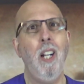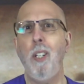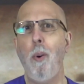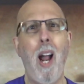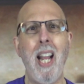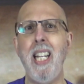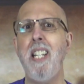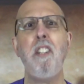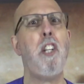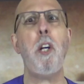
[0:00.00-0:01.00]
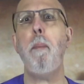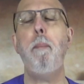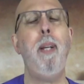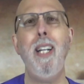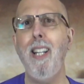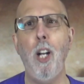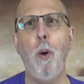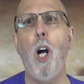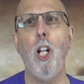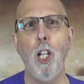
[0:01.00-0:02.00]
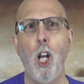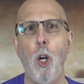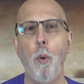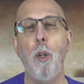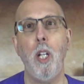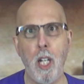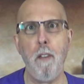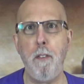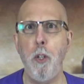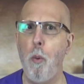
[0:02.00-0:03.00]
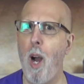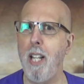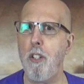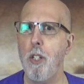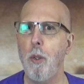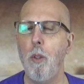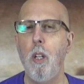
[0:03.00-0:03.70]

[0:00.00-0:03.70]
Cry into your pillow alone if you want to.